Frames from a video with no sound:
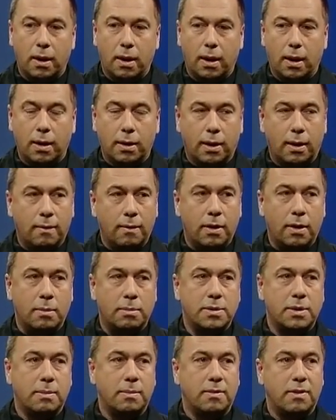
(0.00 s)
and giving them
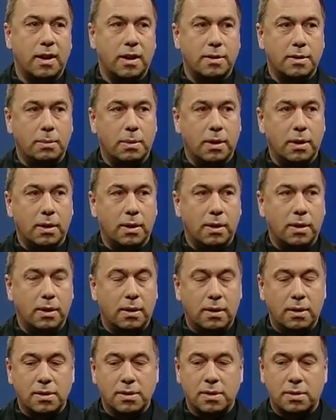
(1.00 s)
some flexibility
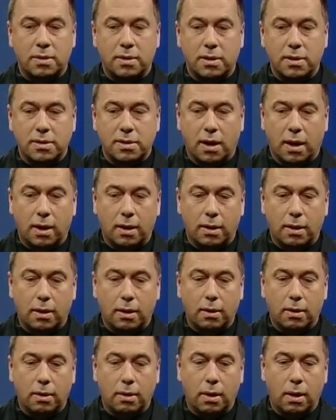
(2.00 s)
to design
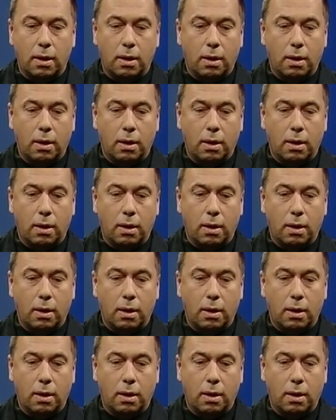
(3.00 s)
their